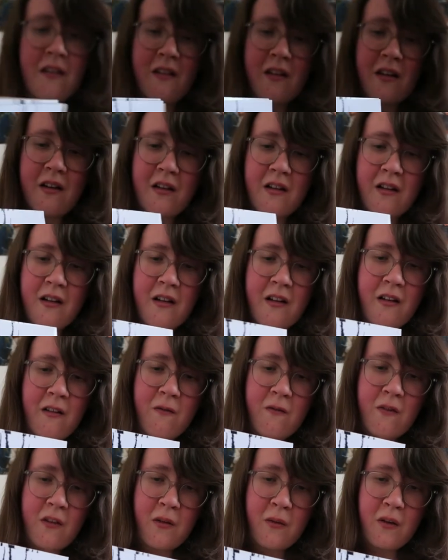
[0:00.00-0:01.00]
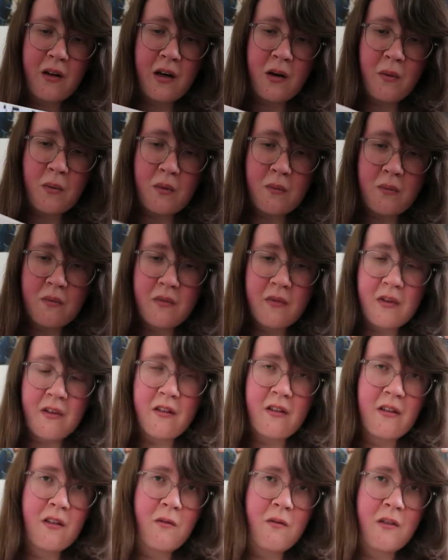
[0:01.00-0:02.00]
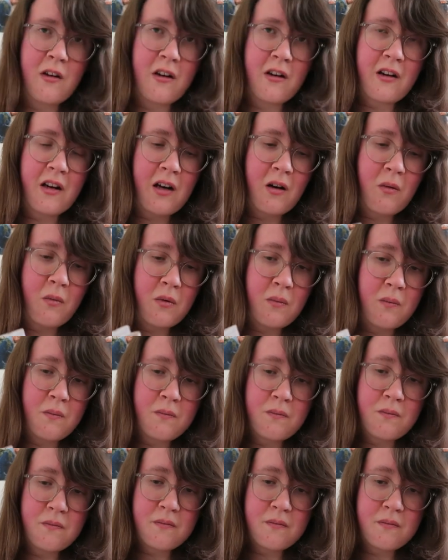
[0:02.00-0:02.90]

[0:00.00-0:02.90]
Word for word: uh, I love this album. This is a really good album.